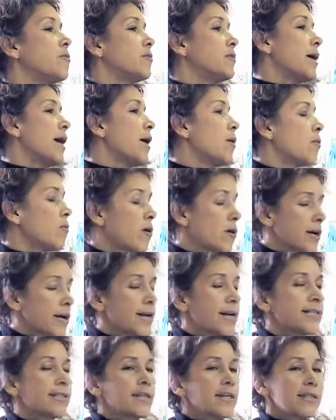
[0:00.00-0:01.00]
how we're all
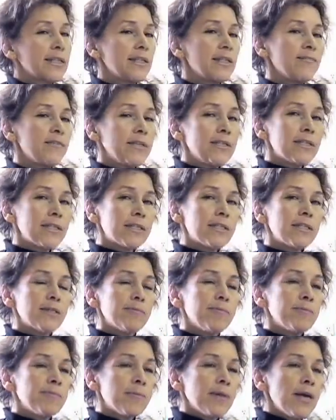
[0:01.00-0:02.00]
connected as a living
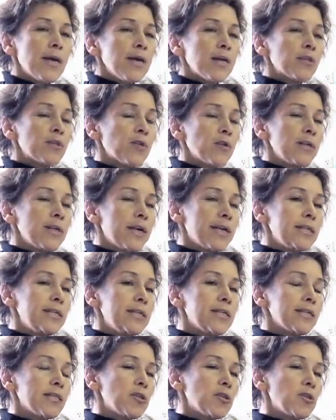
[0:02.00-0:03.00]
system. So the
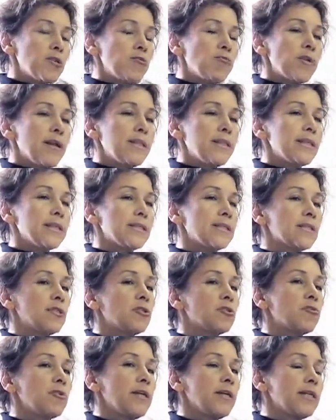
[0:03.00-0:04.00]
idea is to create this
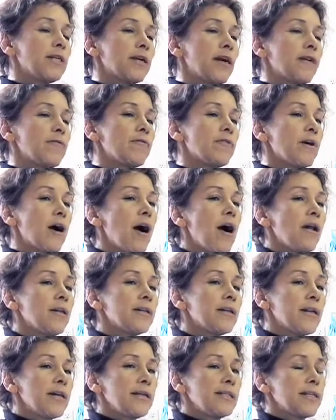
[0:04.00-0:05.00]
tree in time for the
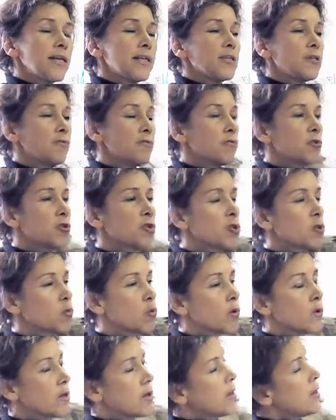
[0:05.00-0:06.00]
holidays that's a
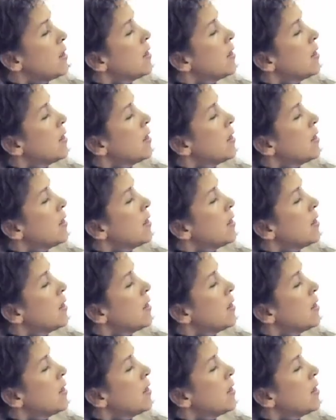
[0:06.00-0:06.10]
virtual